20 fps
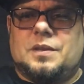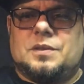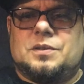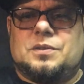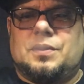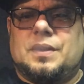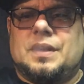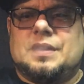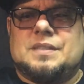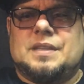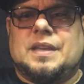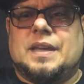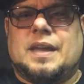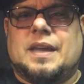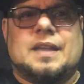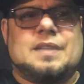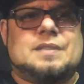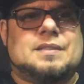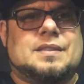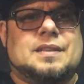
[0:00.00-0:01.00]
crazy
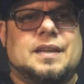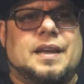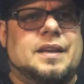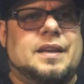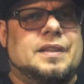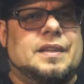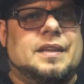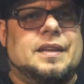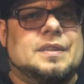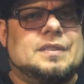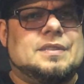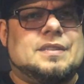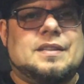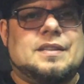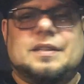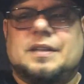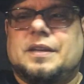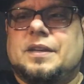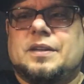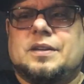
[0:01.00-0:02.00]
ass aliens
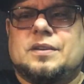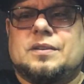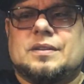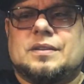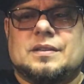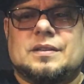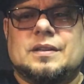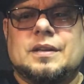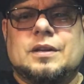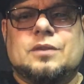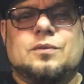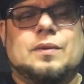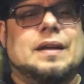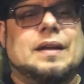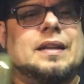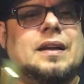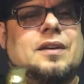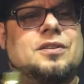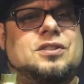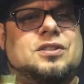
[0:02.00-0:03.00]
in here, and right
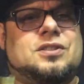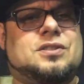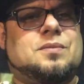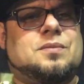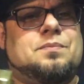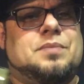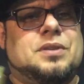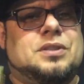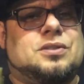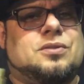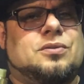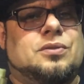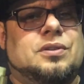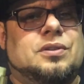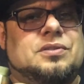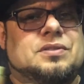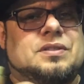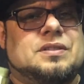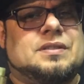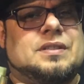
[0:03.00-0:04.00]
now it's just some bitch
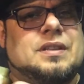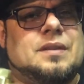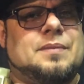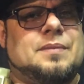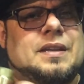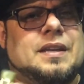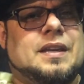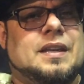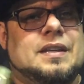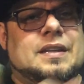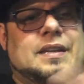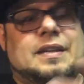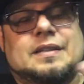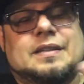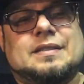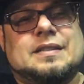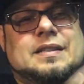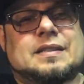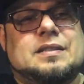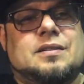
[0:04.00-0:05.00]
coils inside my Kennedy
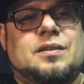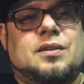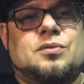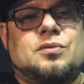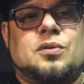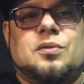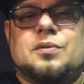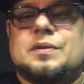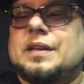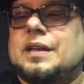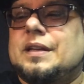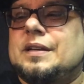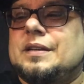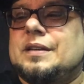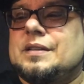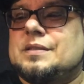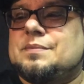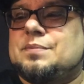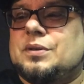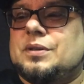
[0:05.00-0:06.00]
because that's how I roll with
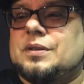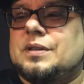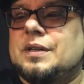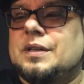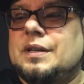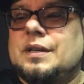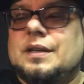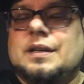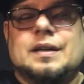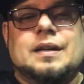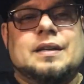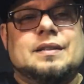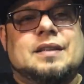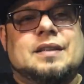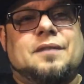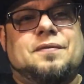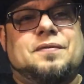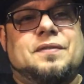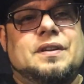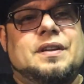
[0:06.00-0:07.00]
Kennedys. But it
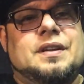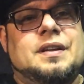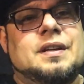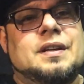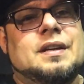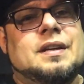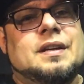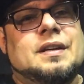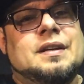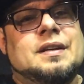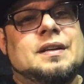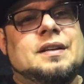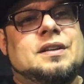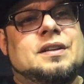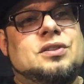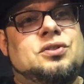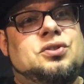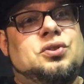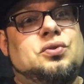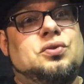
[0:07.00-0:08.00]
definitely
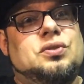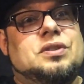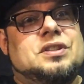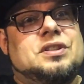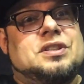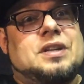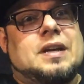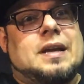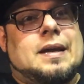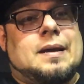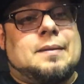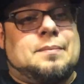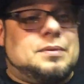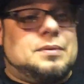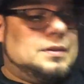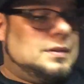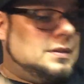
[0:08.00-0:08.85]
can do the job.